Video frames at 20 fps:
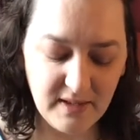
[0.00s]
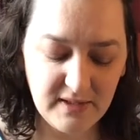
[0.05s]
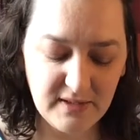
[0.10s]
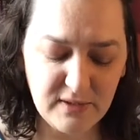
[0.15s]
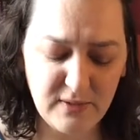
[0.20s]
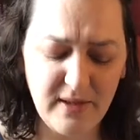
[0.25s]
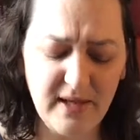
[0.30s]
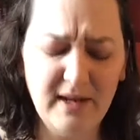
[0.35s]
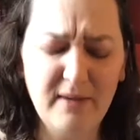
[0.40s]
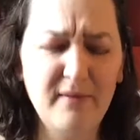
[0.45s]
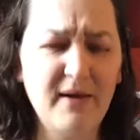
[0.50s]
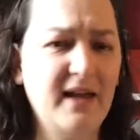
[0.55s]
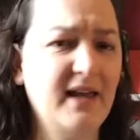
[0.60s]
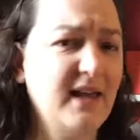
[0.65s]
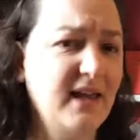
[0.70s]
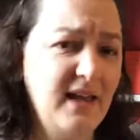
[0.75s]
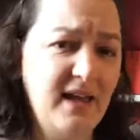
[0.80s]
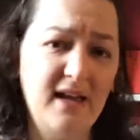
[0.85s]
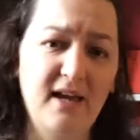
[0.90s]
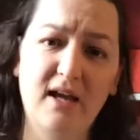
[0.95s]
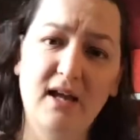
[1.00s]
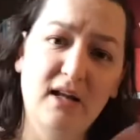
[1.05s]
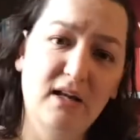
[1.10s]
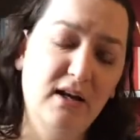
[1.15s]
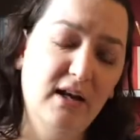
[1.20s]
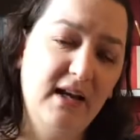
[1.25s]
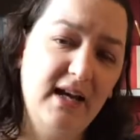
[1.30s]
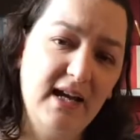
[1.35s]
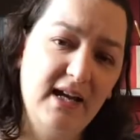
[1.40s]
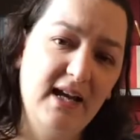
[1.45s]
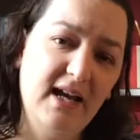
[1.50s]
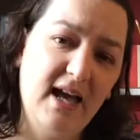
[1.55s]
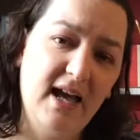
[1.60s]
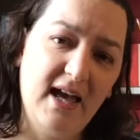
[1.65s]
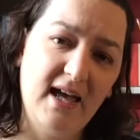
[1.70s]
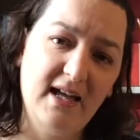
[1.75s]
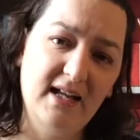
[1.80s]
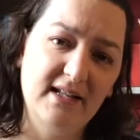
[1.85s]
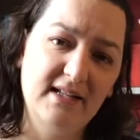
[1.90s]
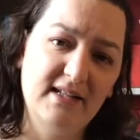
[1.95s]
So anyway,
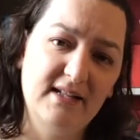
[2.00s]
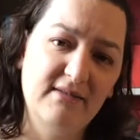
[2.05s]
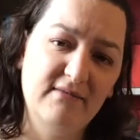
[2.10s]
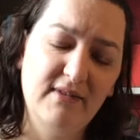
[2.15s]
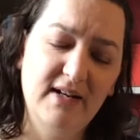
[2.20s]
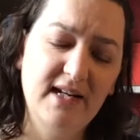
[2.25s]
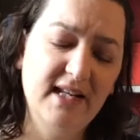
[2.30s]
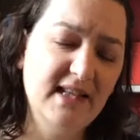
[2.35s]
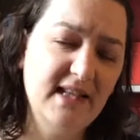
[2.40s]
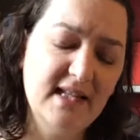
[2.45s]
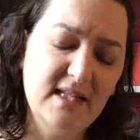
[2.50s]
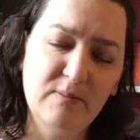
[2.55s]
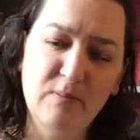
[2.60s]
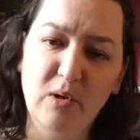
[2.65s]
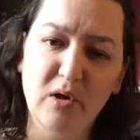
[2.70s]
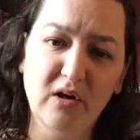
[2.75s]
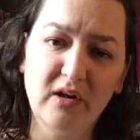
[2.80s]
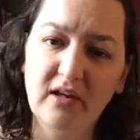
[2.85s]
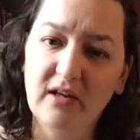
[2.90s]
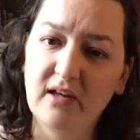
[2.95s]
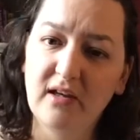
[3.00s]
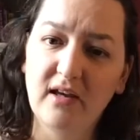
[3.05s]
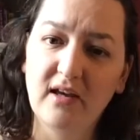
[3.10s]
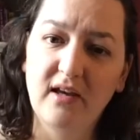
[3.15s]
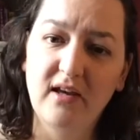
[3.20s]
reading this book,